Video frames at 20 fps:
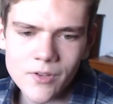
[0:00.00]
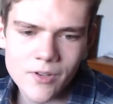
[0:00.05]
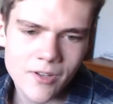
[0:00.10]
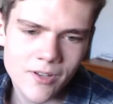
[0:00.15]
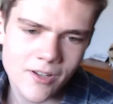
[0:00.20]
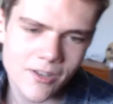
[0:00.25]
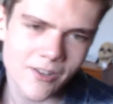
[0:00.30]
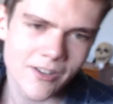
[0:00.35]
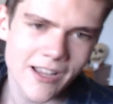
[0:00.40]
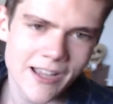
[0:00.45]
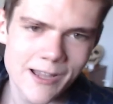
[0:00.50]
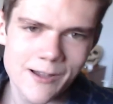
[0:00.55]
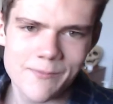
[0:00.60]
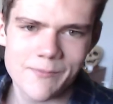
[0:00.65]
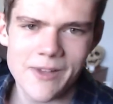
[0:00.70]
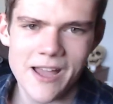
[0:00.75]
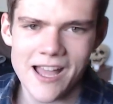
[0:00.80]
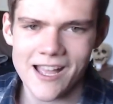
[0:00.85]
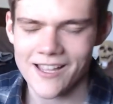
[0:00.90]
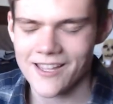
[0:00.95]
Okay, I'm
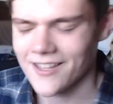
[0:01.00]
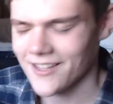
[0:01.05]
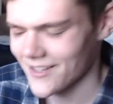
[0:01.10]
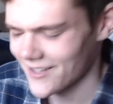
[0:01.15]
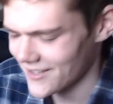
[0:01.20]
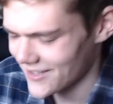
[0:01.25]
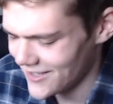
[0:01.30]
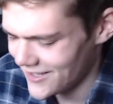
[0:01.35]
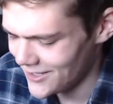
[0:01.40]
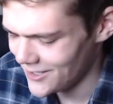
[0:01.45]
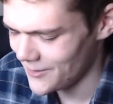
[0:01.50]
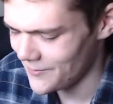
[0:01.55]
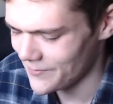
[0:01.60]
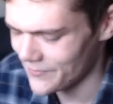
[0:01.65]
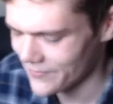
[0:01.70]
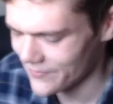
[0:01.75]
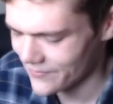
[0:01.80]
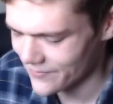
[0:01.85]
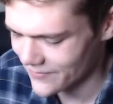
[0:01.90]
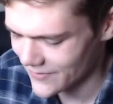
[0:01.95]
back. Um,
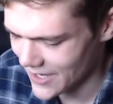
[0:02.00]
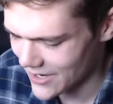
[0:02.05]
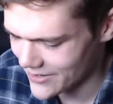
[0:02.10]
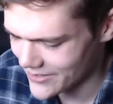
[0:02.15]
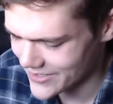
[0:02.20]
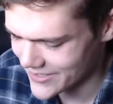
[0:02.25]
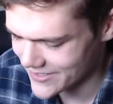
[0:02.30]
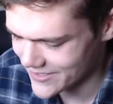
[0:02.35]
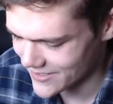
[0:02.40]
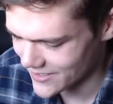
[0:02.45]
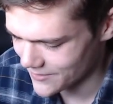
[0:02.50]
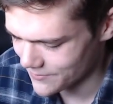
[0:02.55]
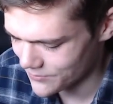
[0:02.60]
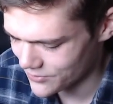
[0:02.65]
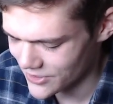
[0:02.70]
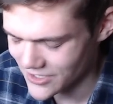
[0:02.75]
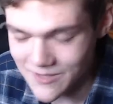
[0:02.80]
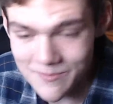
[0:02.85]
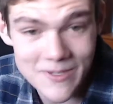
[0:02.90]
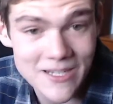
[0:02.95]
that was a
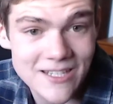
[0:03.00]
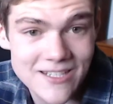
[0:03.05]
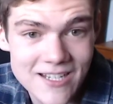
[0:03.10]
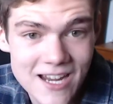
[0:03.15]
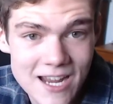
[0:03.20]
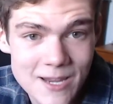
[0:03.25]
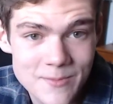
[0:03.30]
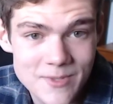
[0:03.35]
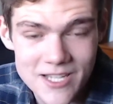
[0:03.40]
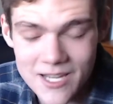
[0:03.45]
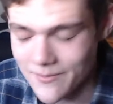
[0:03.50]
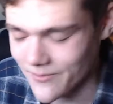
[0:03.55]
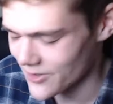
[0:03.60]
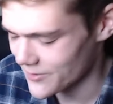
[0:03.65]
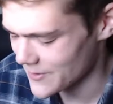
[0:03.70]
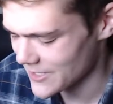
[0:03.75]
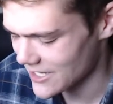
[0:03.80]
pretty big time skip for me.